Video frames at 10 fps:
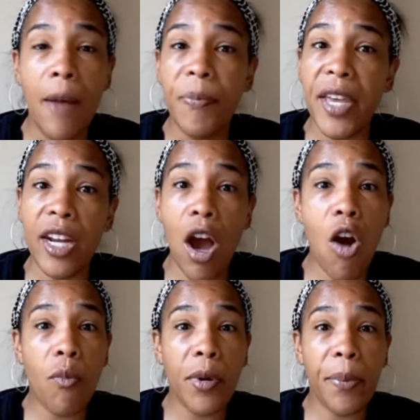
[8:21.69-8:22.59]
in the
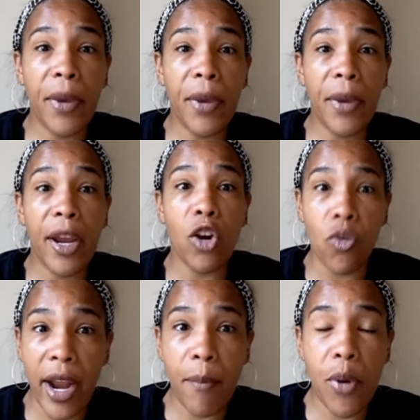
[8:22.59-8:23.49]
home repair
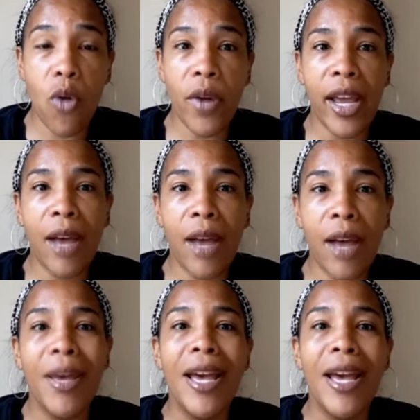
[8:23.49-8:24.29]
grant program,